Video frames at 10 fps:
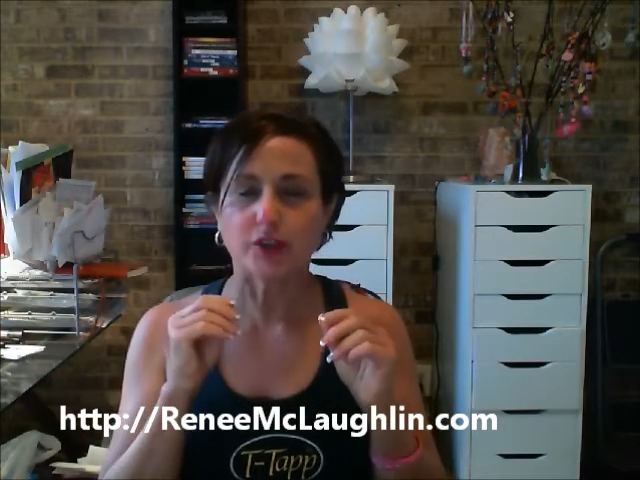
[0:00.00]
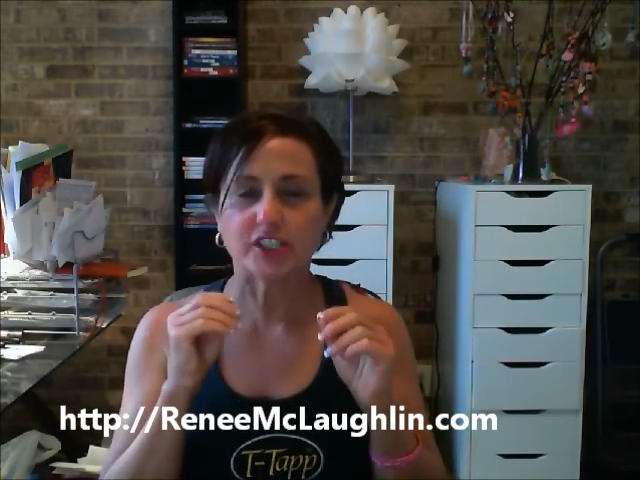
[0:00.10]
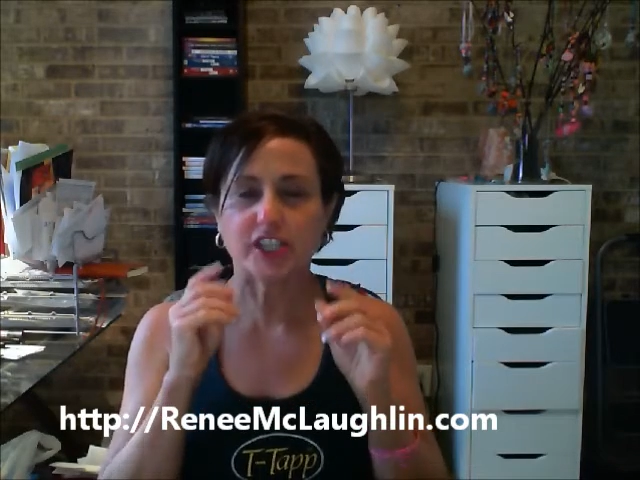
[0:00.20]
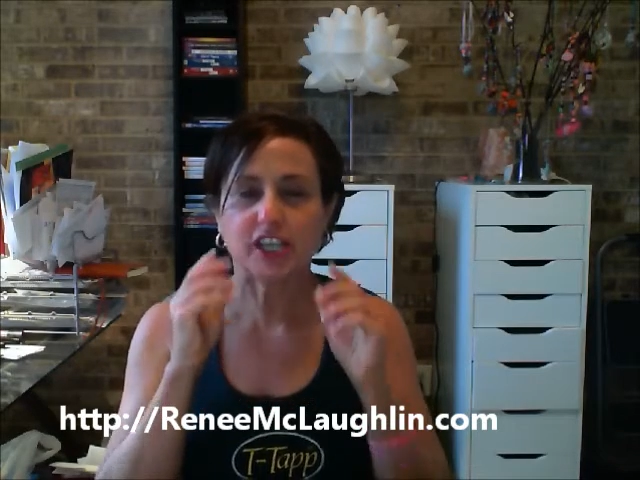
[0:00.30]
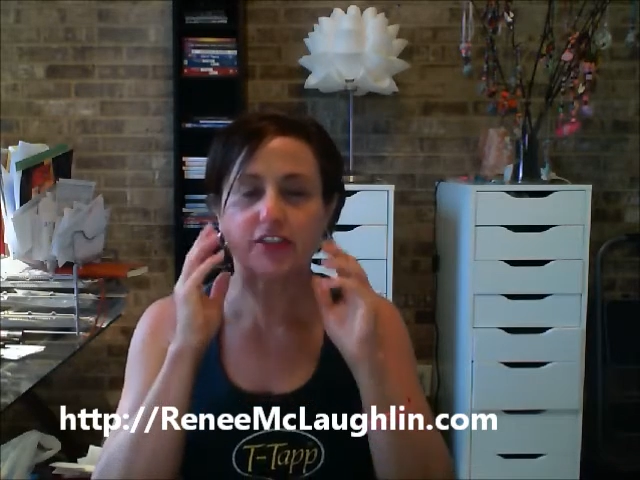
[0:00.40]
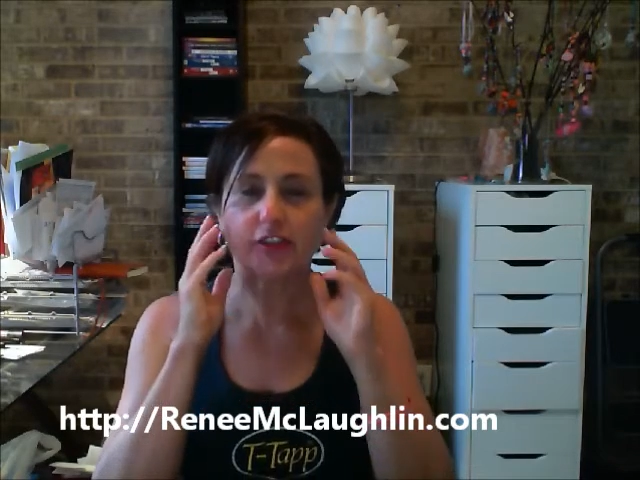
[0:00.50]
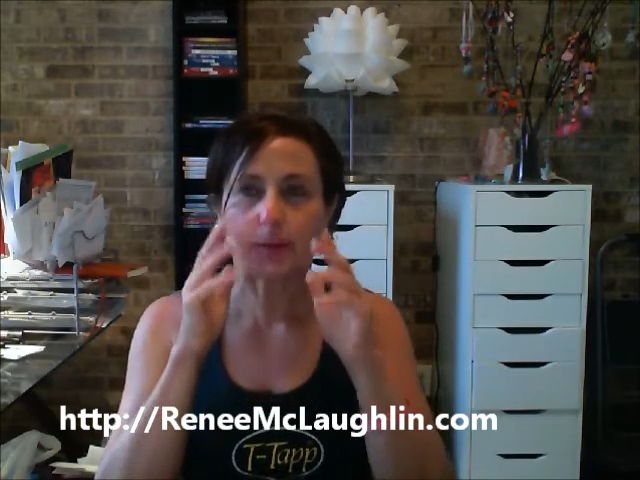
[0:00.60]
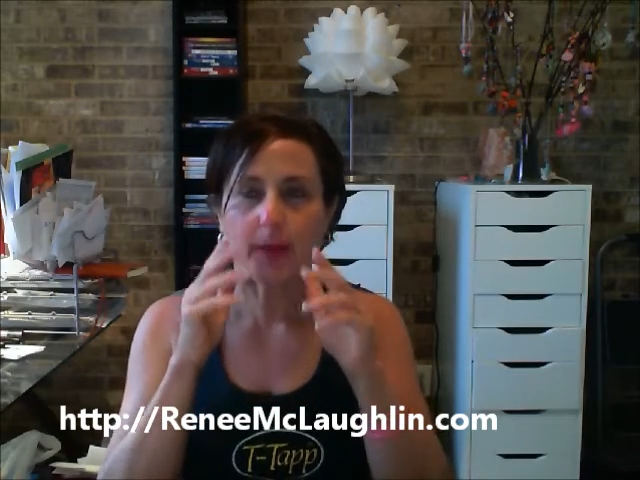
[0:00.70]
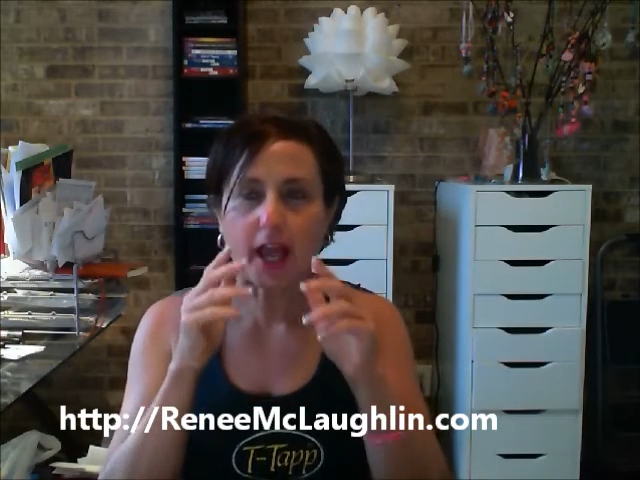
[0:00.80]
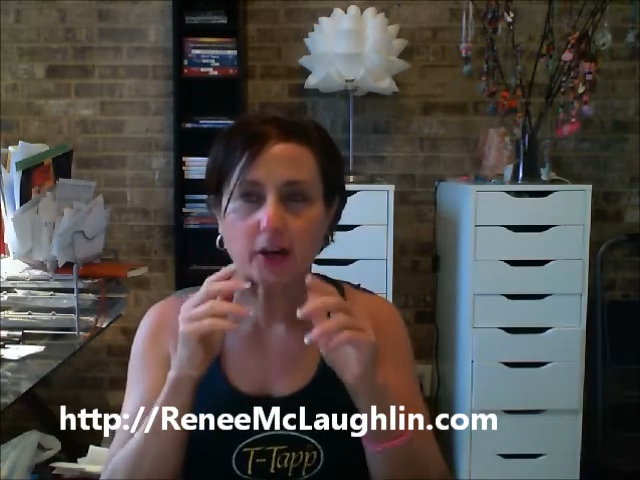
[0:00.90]
teeth and
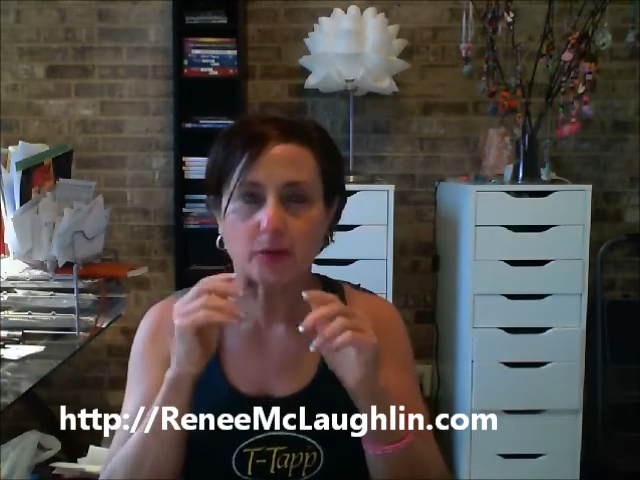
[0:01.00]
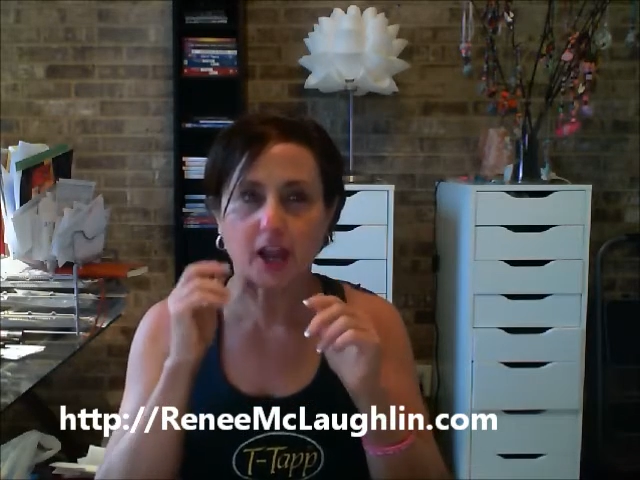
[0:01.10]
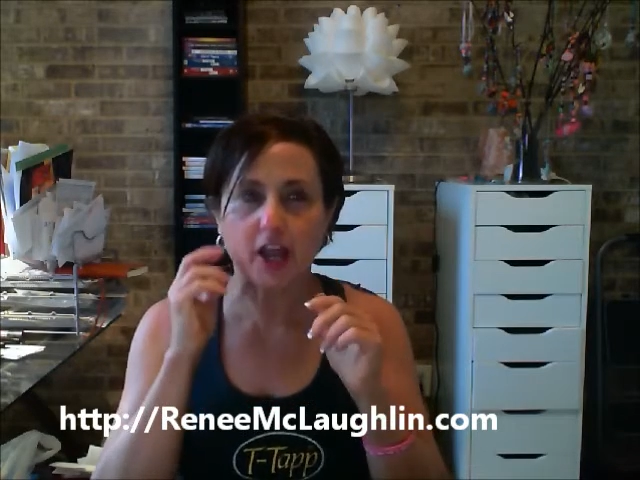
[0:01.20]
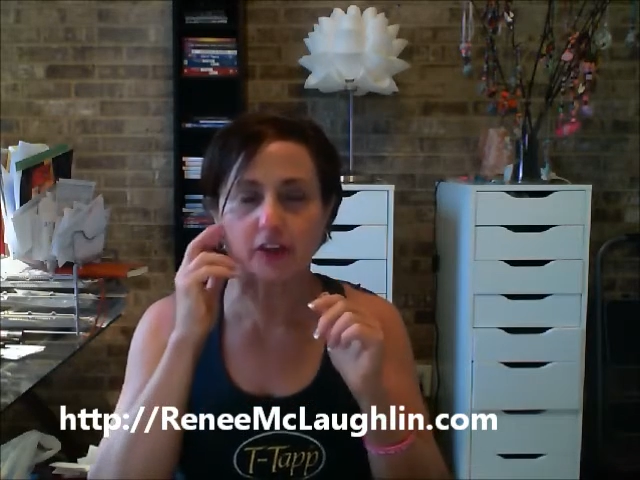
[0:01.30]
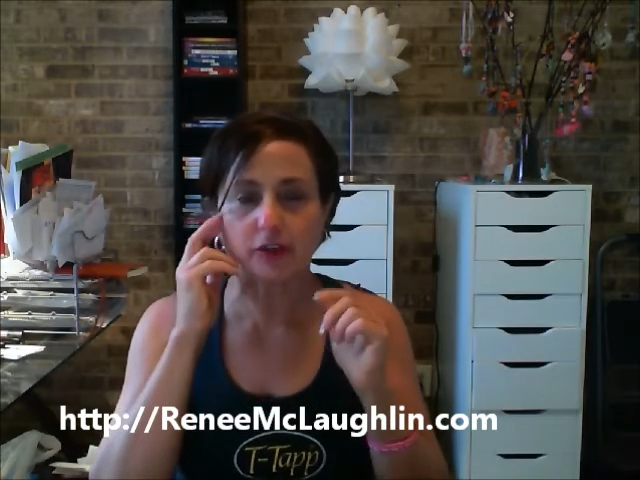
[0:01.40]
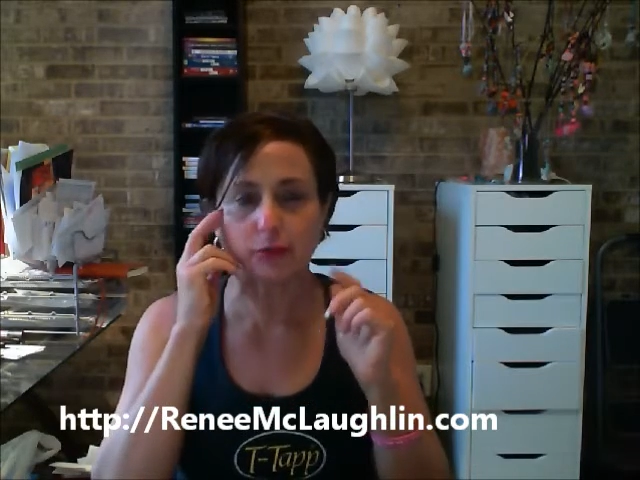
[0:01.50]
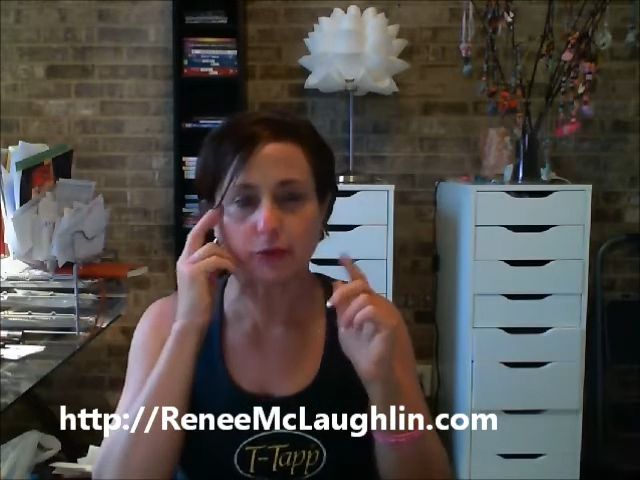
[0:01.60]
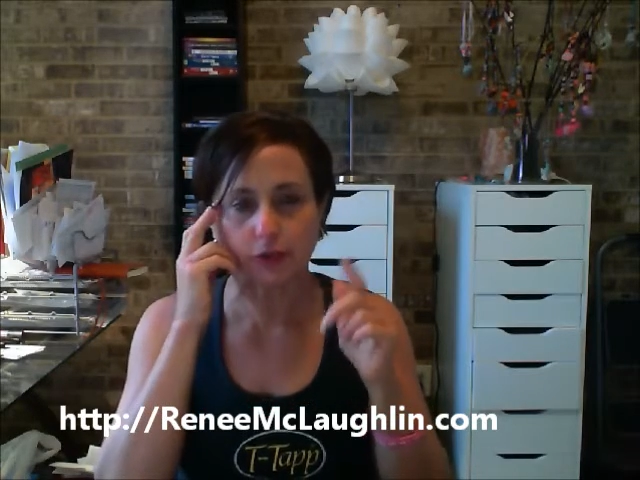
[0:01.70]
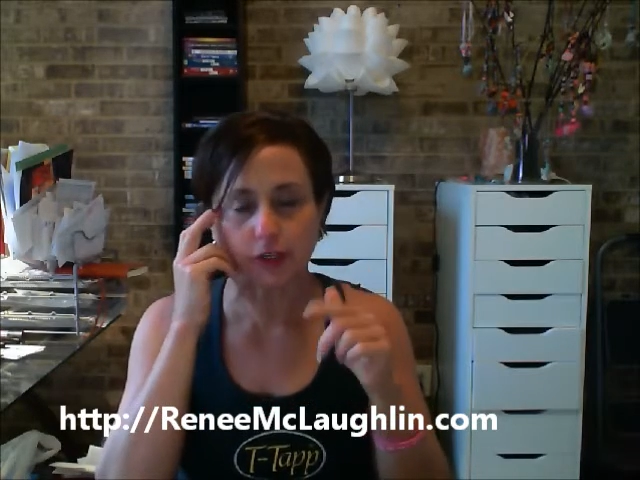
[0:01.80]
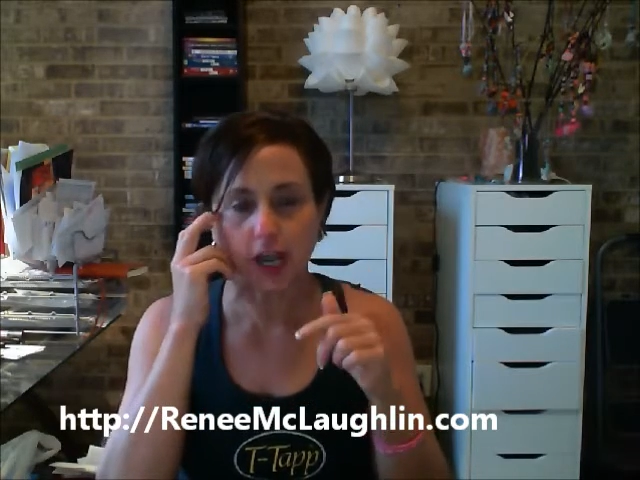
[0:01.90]
back around and through
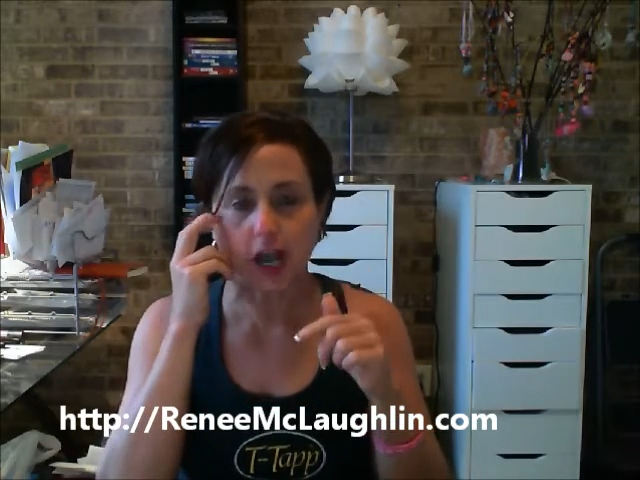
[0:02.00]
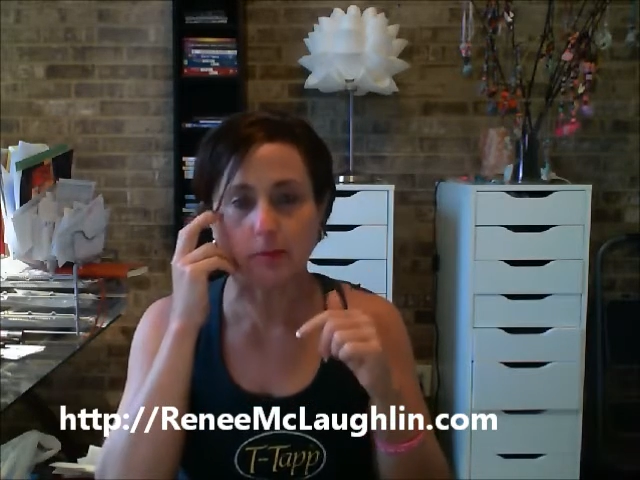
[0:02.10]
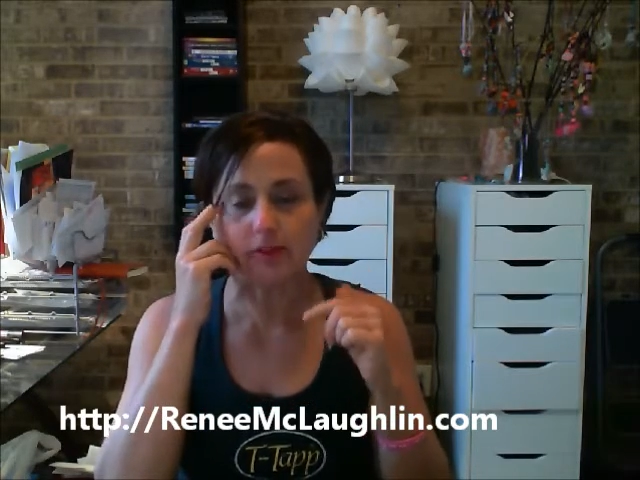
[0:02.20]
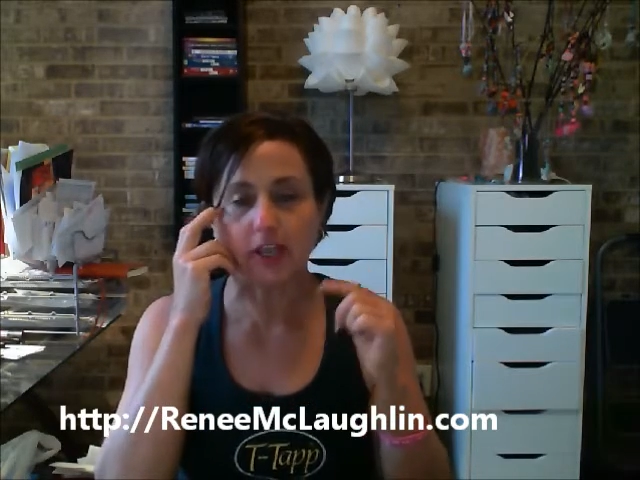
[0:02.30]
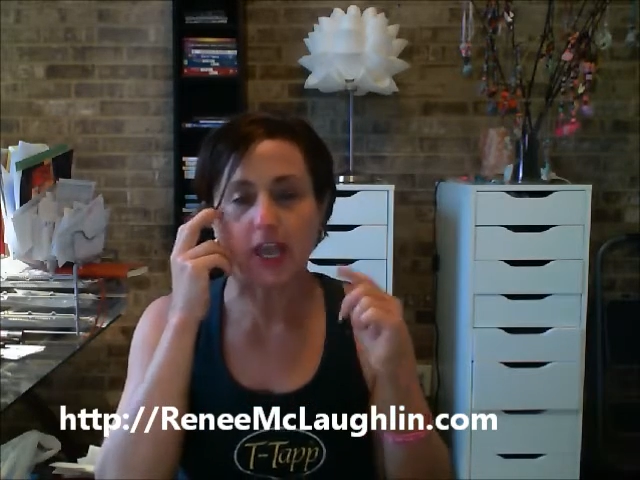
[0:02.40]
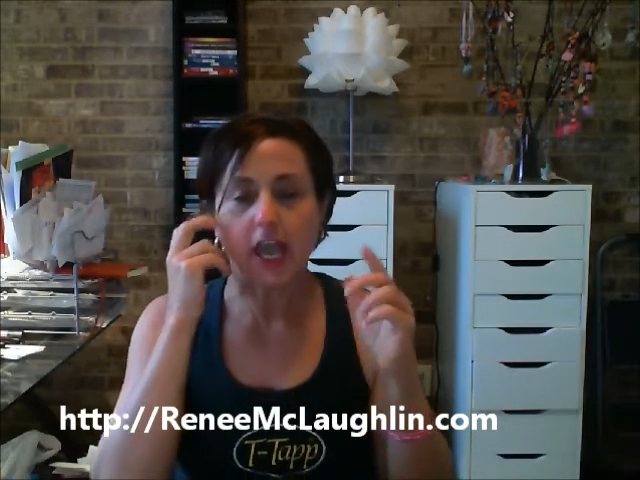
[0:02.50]
your gums.